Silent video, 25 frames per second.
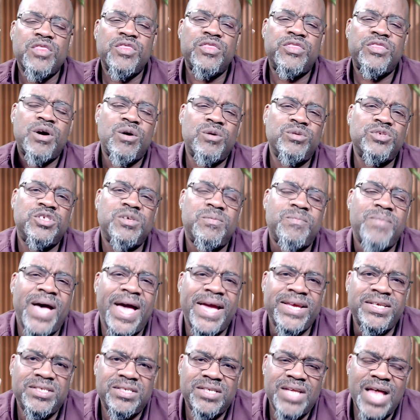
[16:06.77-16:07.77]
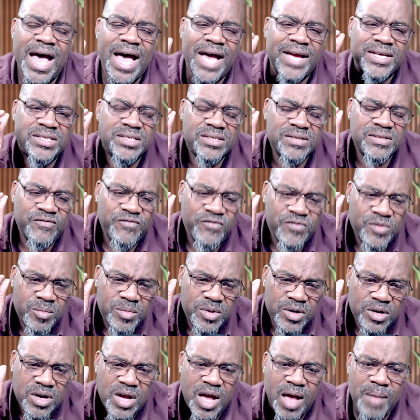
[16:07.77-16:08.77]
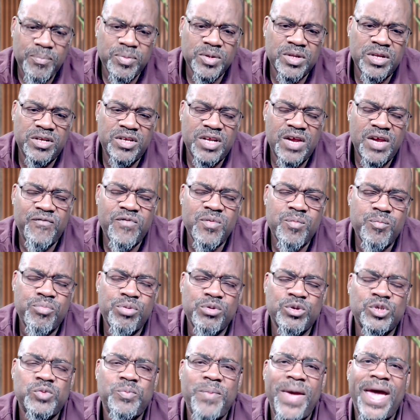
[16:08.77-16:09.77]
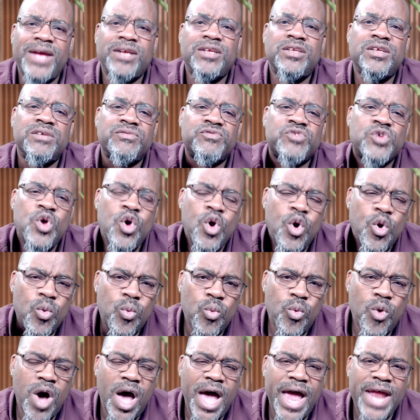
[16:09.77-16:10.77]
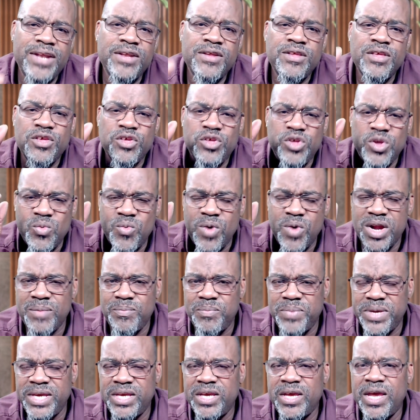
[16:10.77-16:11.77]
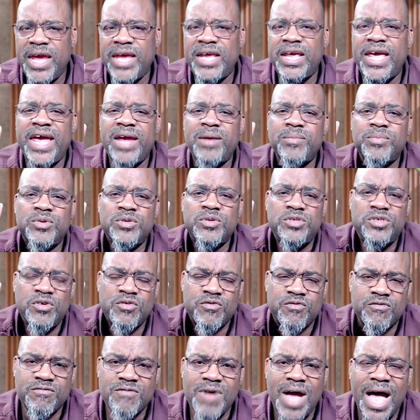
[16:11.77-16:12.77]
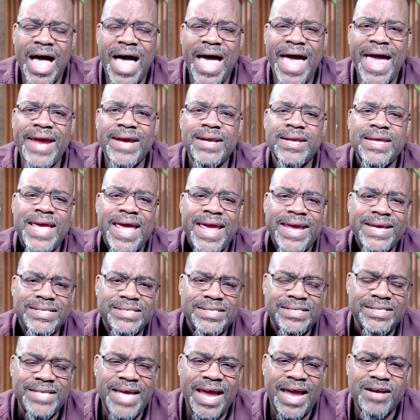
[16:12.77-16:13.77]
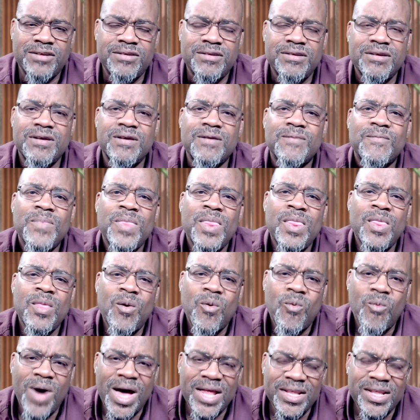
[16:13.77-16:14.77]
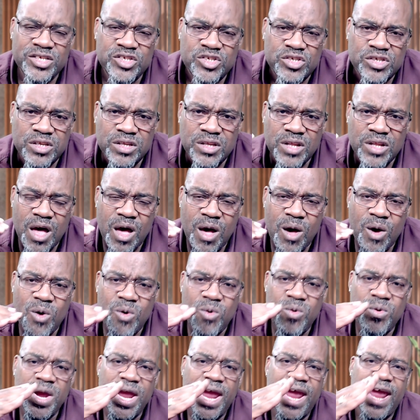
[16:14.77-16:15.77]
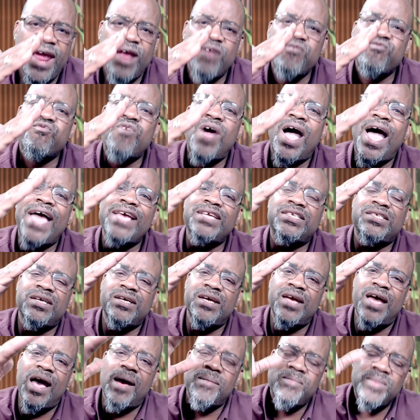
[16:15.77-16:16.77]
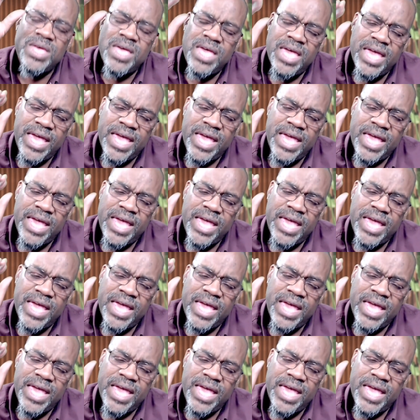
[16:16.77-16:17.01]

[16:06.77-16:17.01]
those are my stocks from a couple of different perspectives. One, you want to be able to ride a sector while it's low and rising up.